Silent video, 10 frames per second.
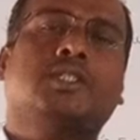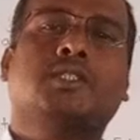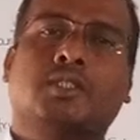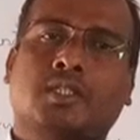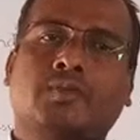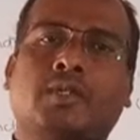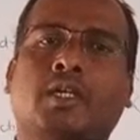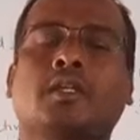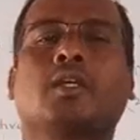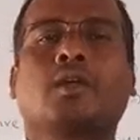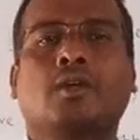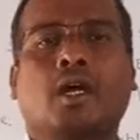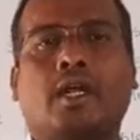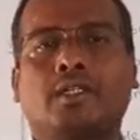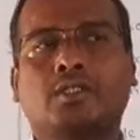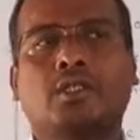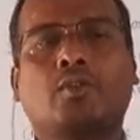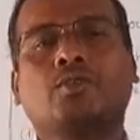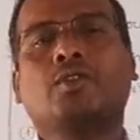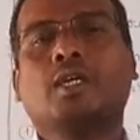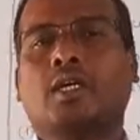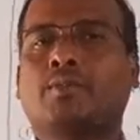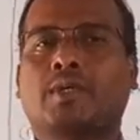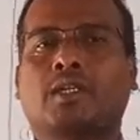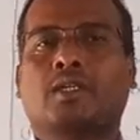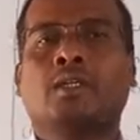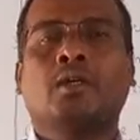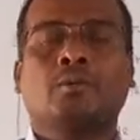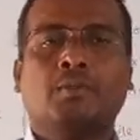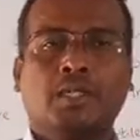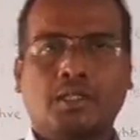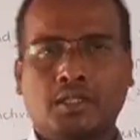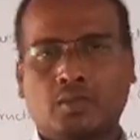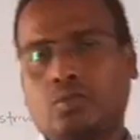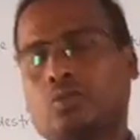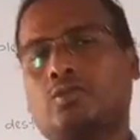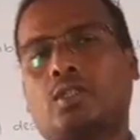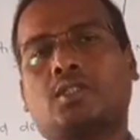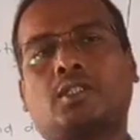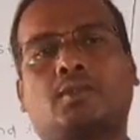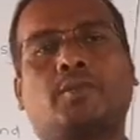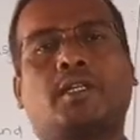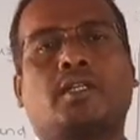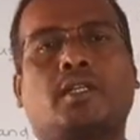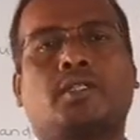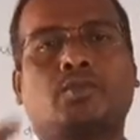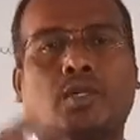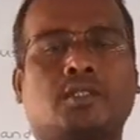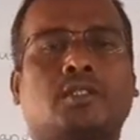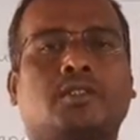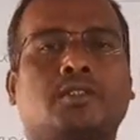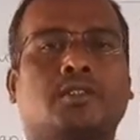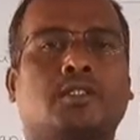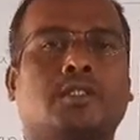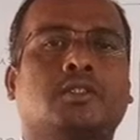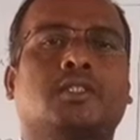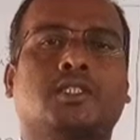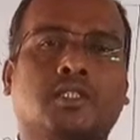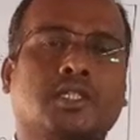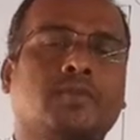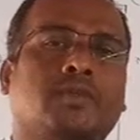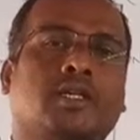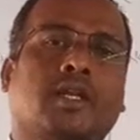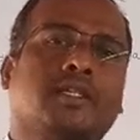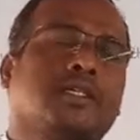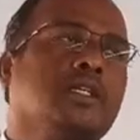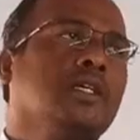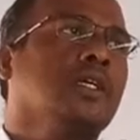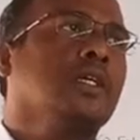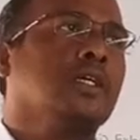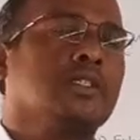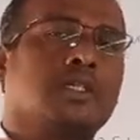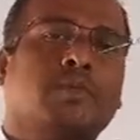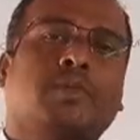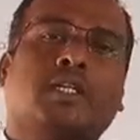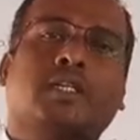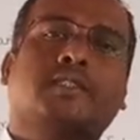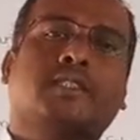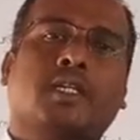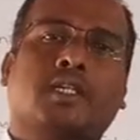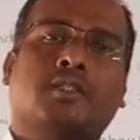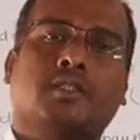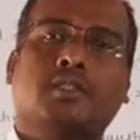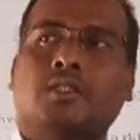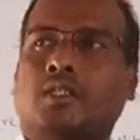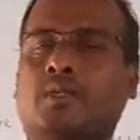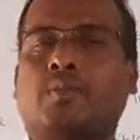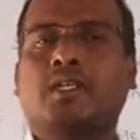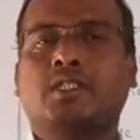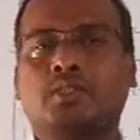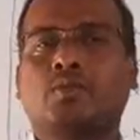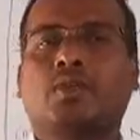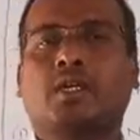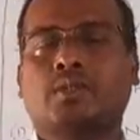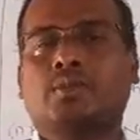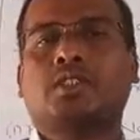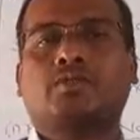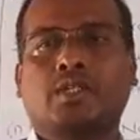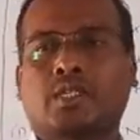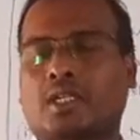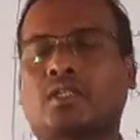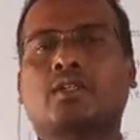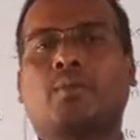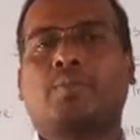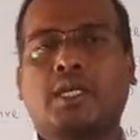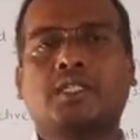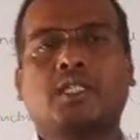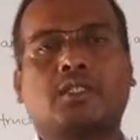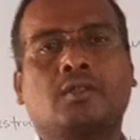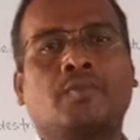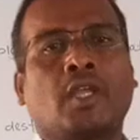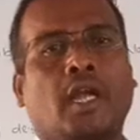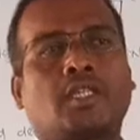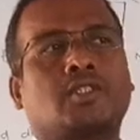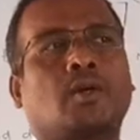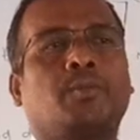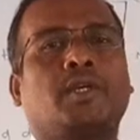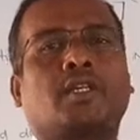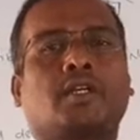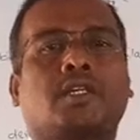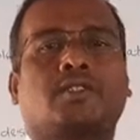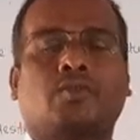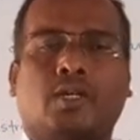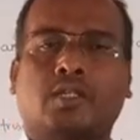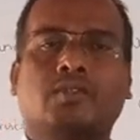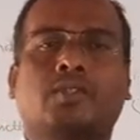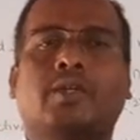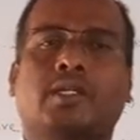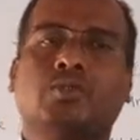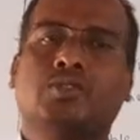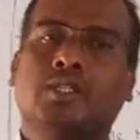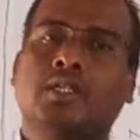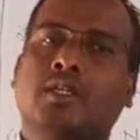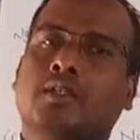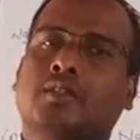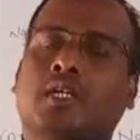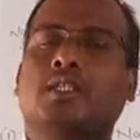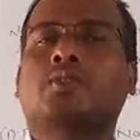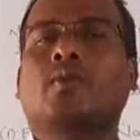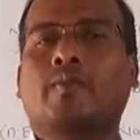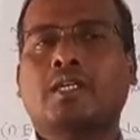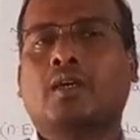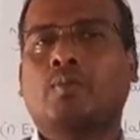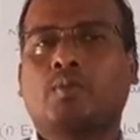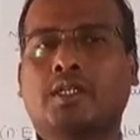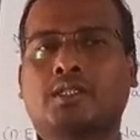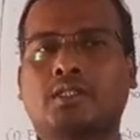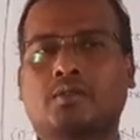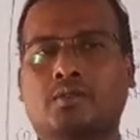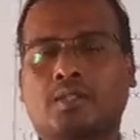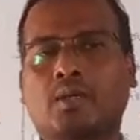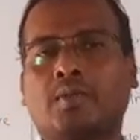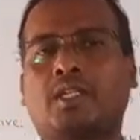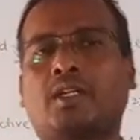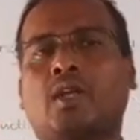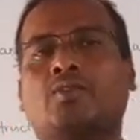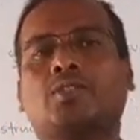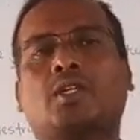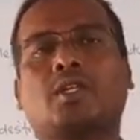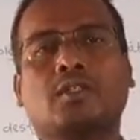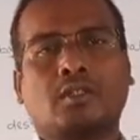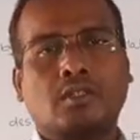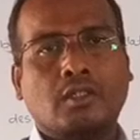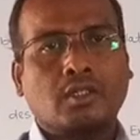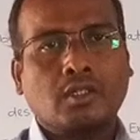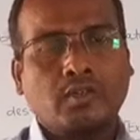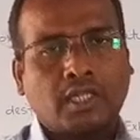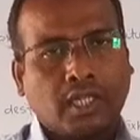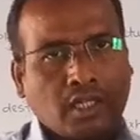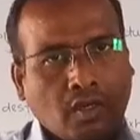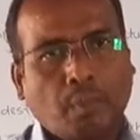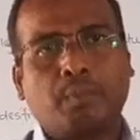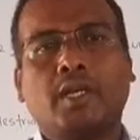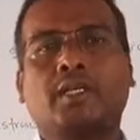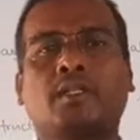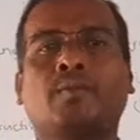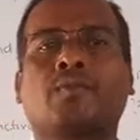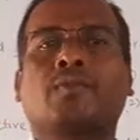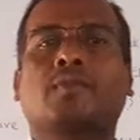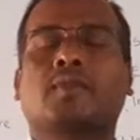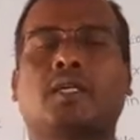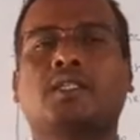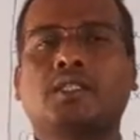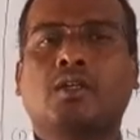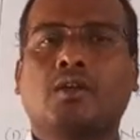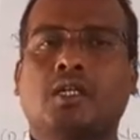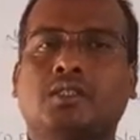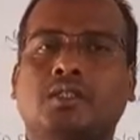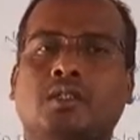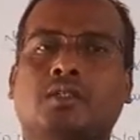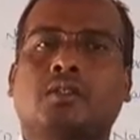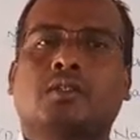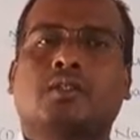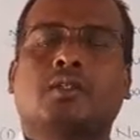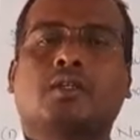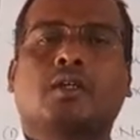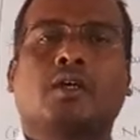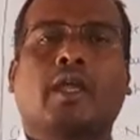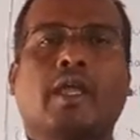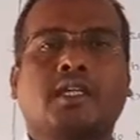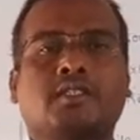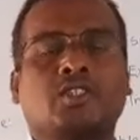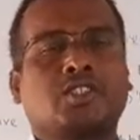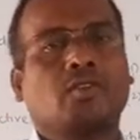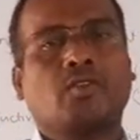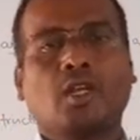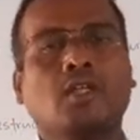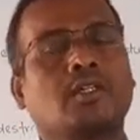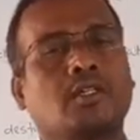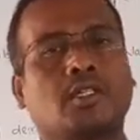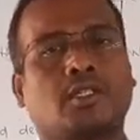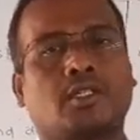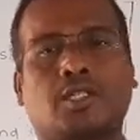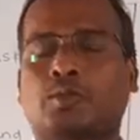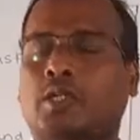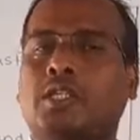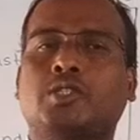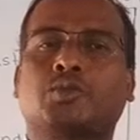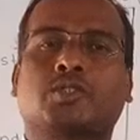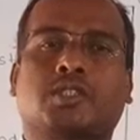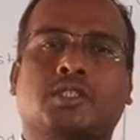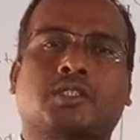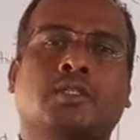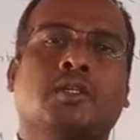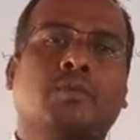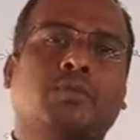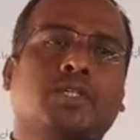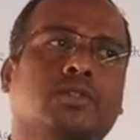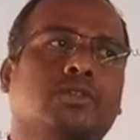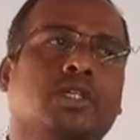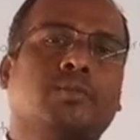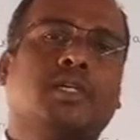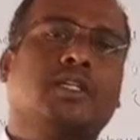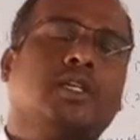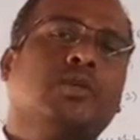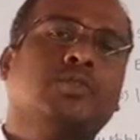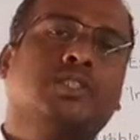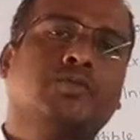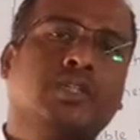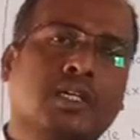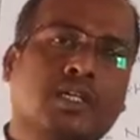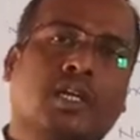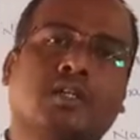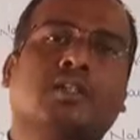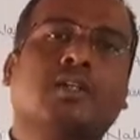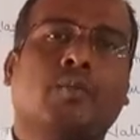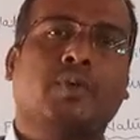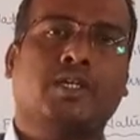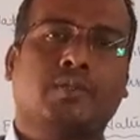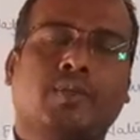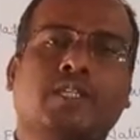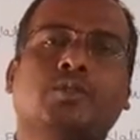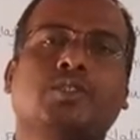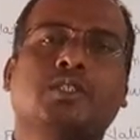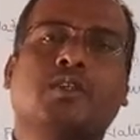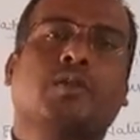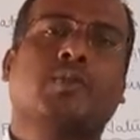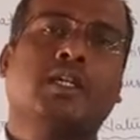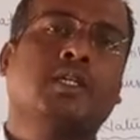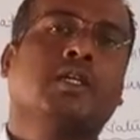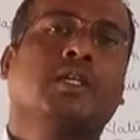is gifted and some we are making. But that whose are that materials for that nature gifted like some materials are replenishable and means we cannot complete that and some materials whatever we are using that it will be complete. That material which are we can complete that is called as exhaustible natural resources. But that material which we cannot complete by using or by